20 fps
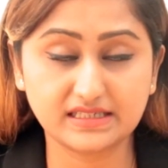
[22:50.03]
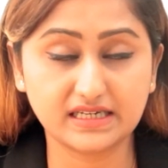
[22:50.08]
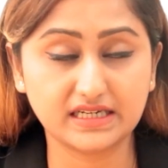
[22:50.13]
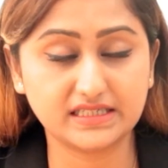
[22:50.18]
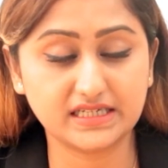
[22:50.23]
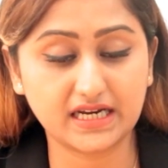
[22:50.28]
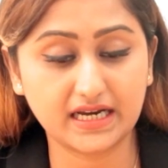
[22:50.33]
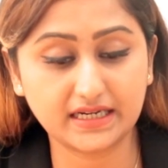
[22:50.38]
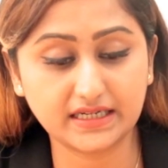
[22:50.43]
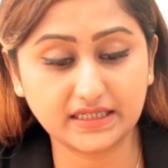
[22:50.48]
their
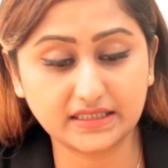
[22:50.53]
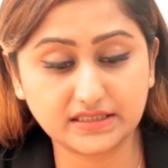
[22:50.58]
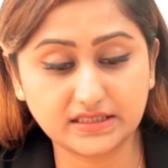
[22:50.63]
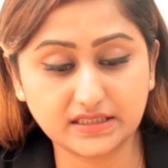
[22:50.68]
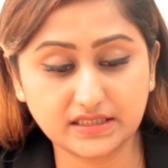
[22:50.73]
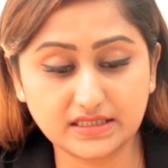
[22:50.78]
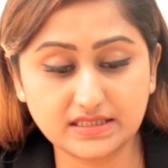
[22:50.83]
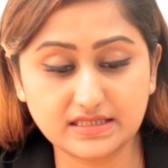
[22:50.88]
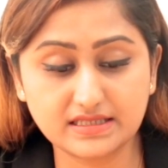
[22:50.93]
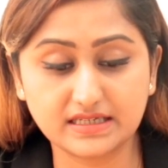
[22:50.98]

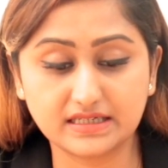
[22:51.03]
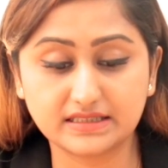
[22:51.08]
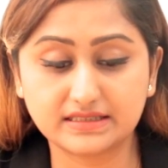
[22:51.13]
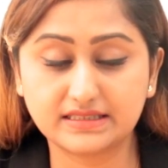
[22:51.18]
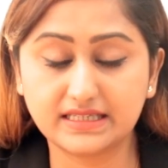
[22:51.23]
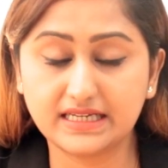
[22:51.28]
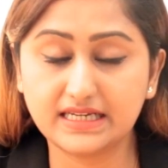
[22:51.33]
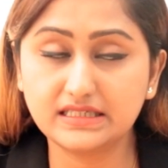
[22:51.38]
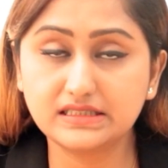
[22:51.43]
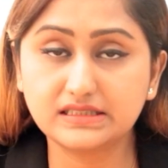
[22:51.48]
directors, their
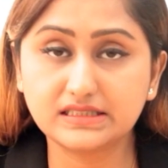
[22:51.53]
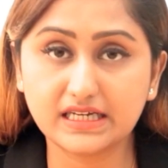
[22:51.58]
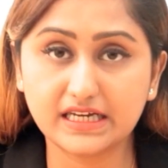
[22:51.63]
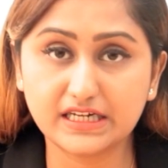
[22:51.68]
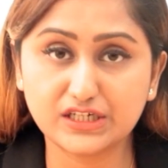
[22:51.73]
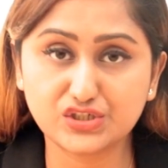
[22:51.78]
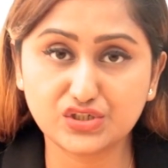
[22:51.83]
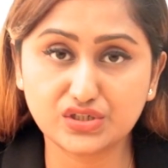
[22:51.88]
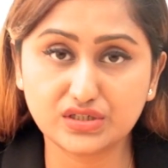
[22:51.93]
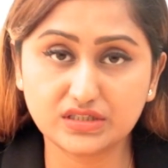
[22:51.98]
sales
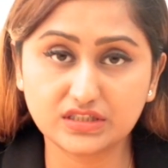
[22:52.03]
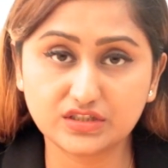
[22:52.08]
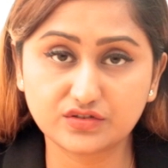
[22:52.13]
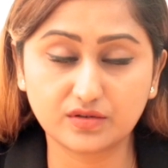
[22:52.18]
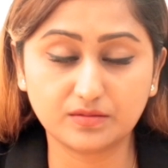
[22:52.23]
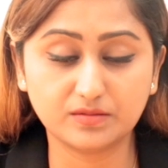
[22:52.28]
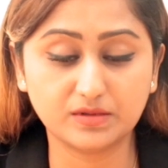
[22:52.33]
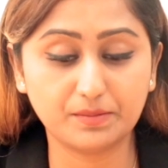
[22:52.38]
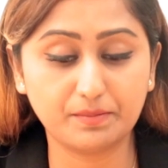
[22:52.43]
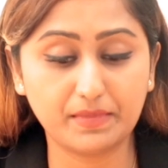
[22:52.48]
agents,
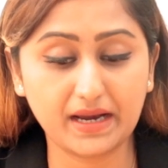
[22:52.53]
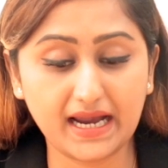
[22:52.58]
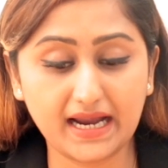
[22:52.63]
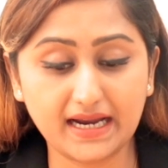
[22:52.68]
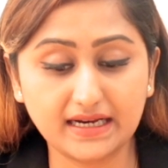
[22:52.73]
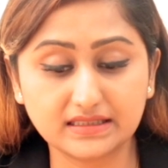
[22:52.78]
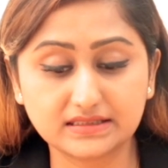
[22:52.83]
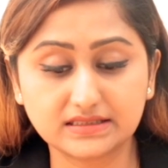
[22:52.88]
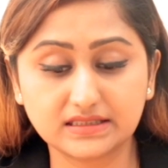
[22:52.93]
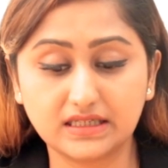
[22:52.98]
from the
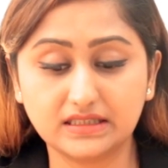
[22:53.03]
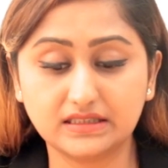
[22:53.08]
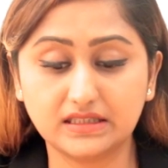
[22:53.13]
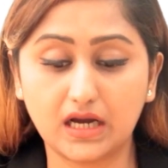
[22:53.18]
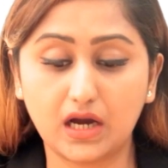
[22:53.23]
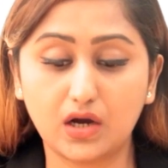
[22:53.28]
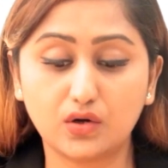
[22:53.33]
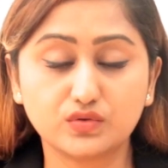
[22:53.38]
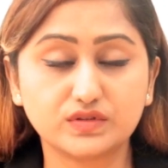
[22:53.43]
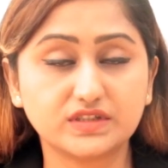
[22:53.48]
banks and
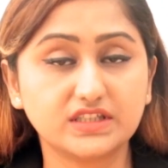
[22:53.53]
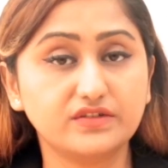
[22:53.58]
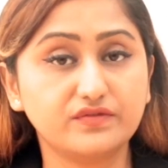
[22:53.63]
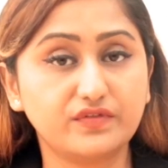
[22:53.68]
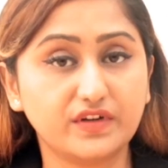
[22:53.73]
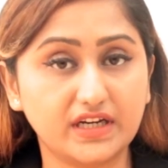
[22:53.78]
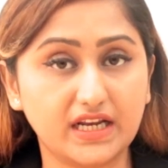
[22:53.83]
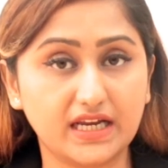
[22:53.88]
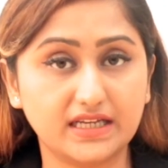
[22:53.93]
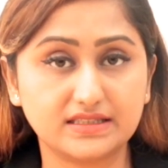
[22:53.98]
the housing
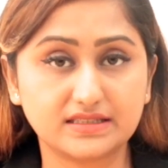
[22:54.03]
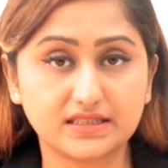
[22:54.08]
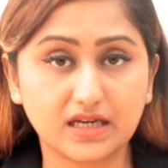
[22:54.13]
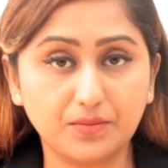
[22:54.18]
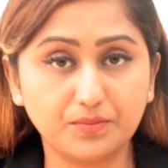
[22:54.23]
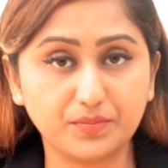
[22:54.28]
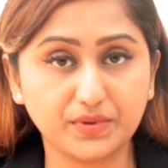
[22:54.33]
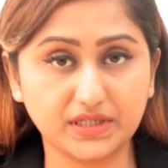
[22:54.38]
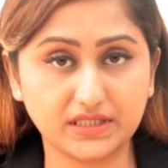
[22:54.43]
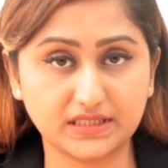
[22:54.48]
finance
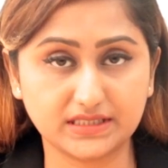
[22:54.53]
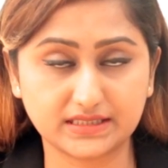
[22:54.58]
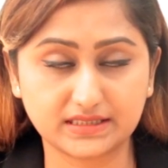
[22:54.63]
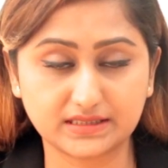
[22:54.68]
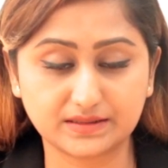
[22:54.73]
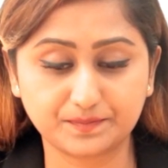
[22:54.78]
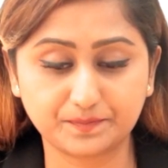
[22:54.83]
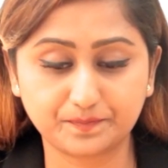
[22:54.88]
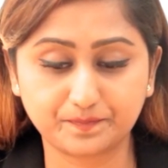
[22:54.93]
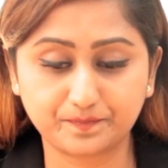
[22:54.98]
companies.